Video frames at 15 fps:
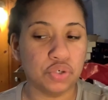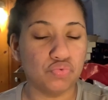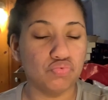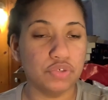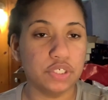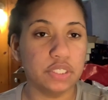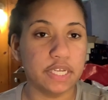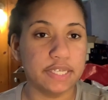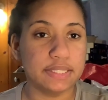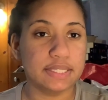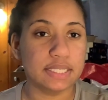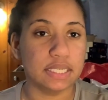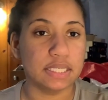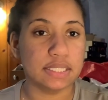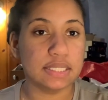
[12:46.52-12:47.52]
real light
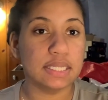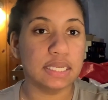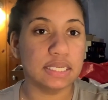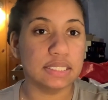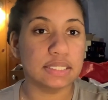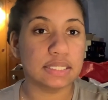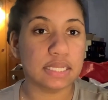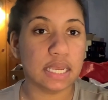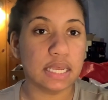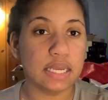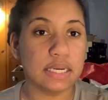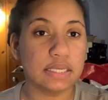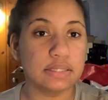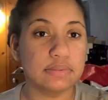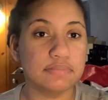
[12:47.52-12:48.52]
skin, it's getting
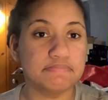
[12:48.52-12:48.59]
sad.